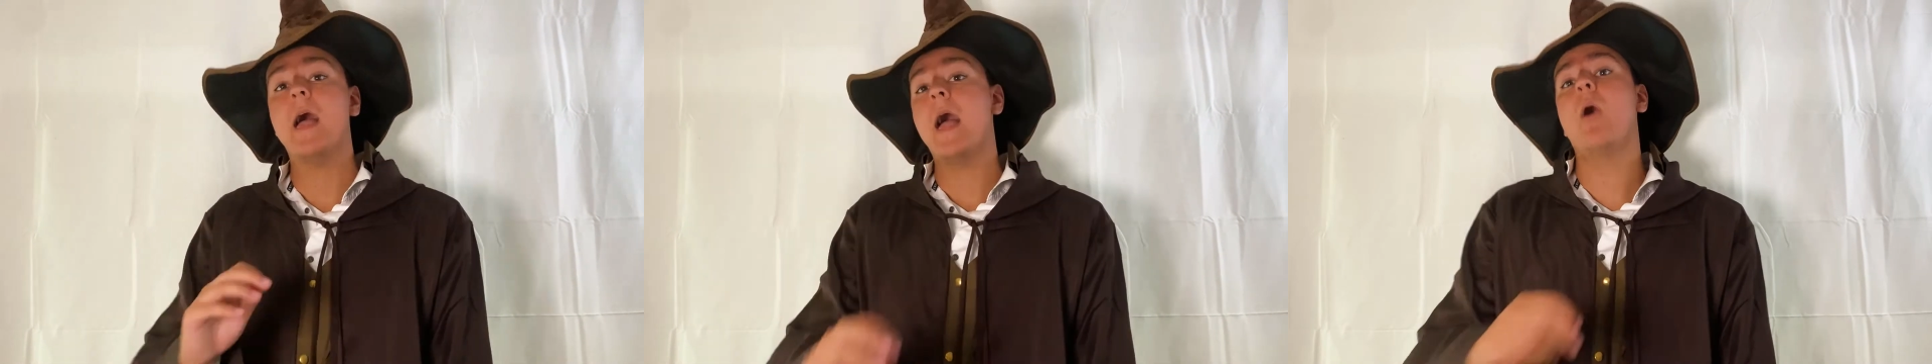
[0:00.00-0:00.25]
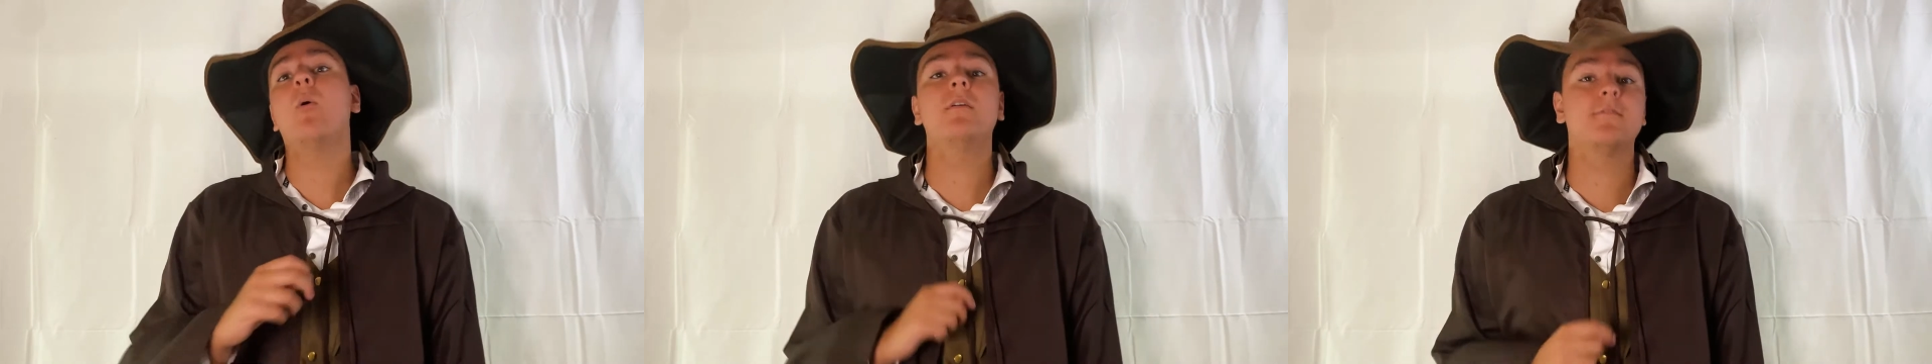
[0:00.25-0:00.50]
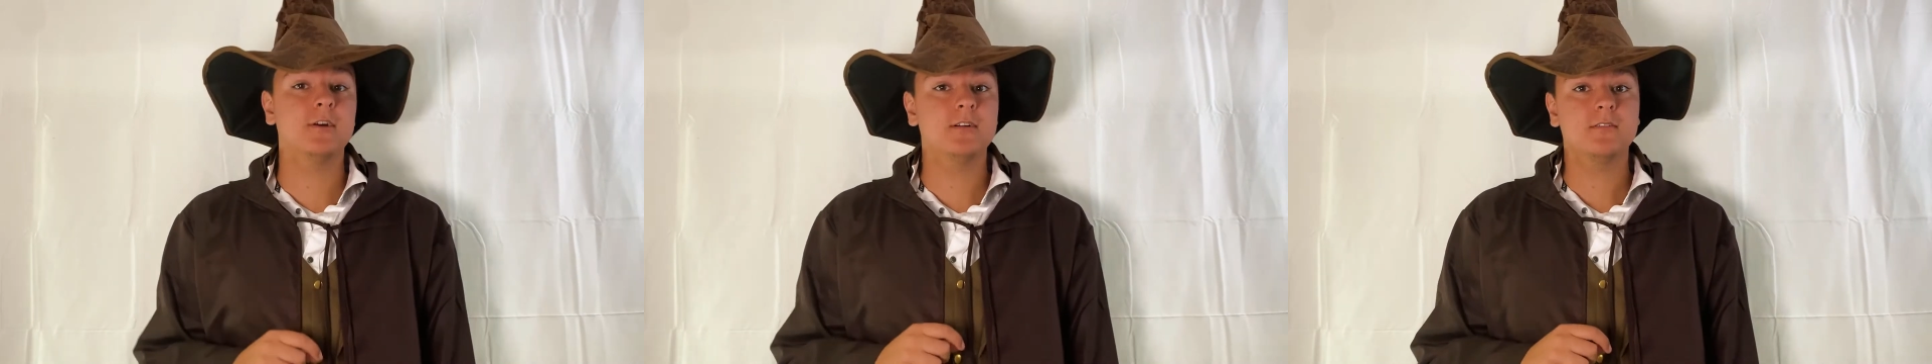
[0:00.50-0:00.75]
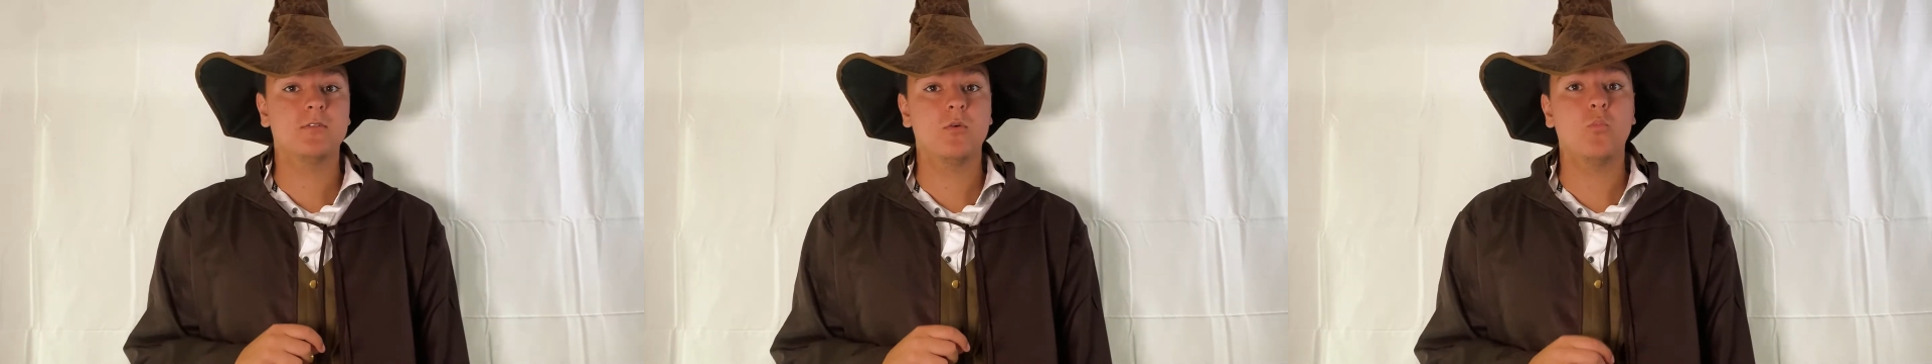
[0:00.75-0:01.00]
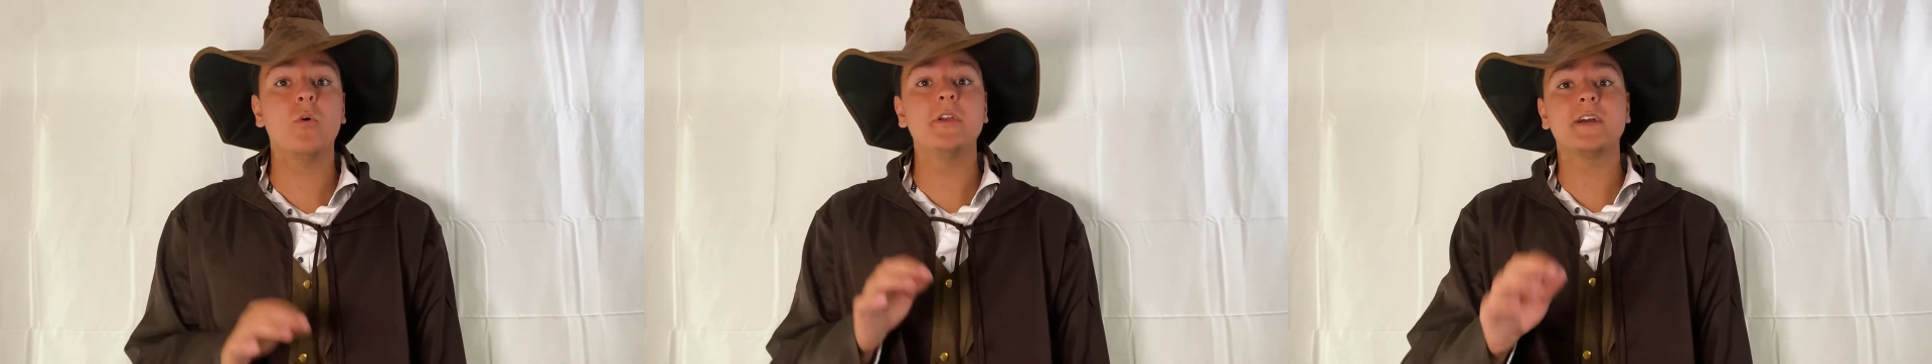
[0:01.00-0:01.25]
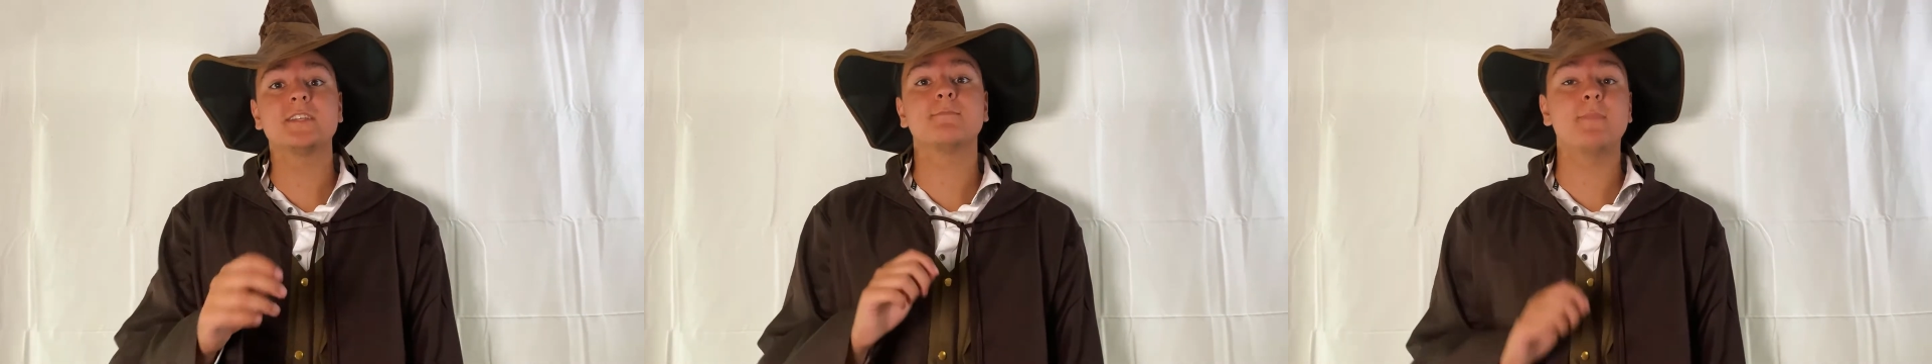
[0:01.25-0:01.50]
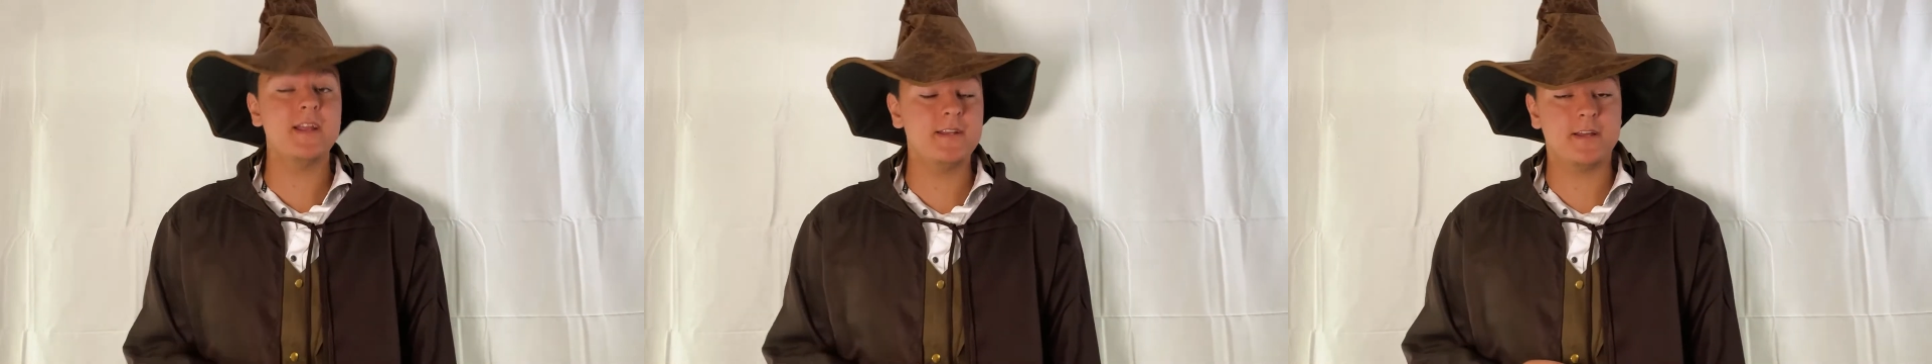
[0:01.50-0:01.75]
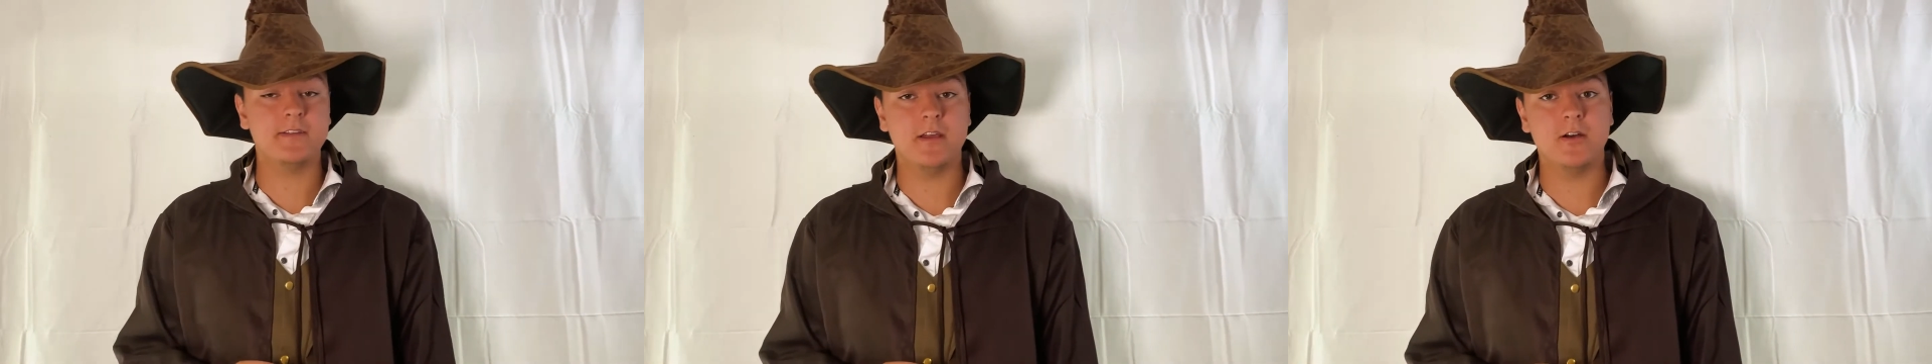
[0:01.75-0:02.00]
However, what you guys might
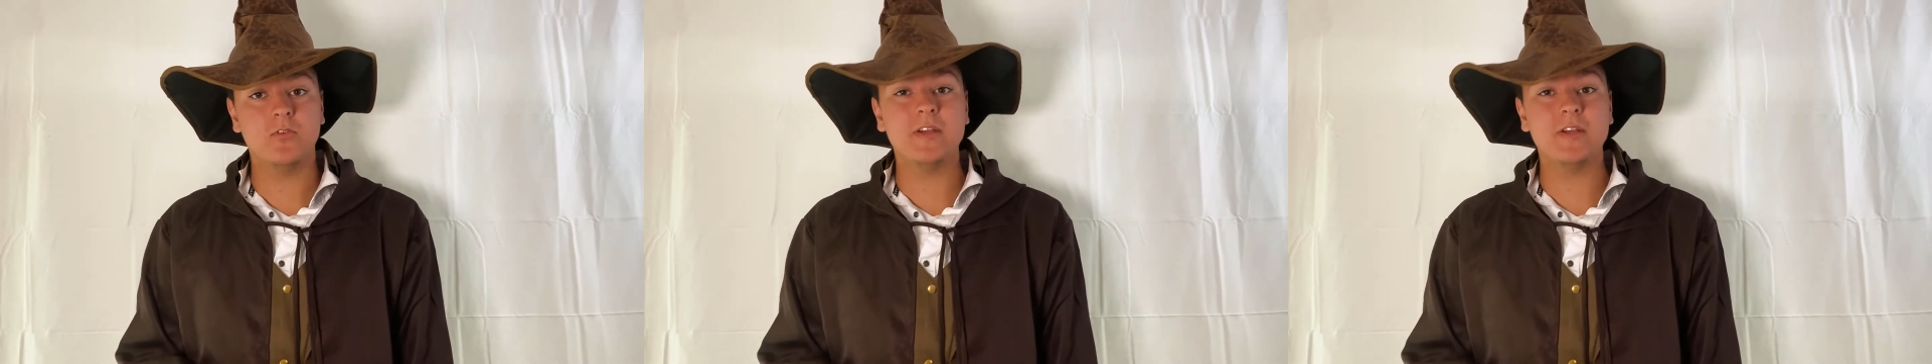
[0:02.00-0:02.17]
not know